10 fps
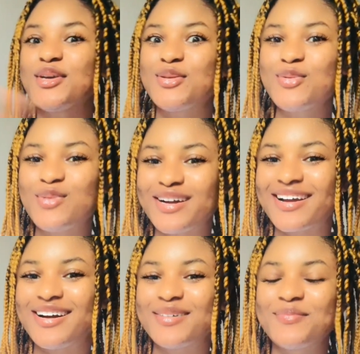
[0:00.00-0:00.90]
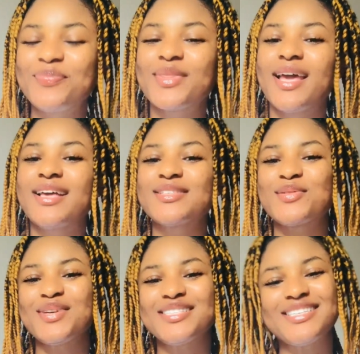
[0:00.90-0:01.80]
You're welcome.
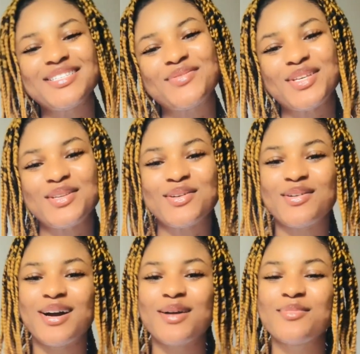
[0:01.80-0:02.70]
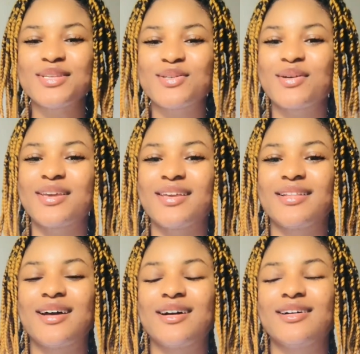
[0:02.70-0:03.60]
So in this video I'll be
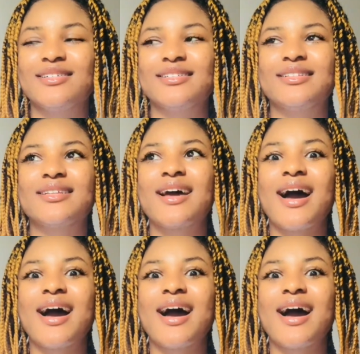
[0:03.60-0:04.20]
talking on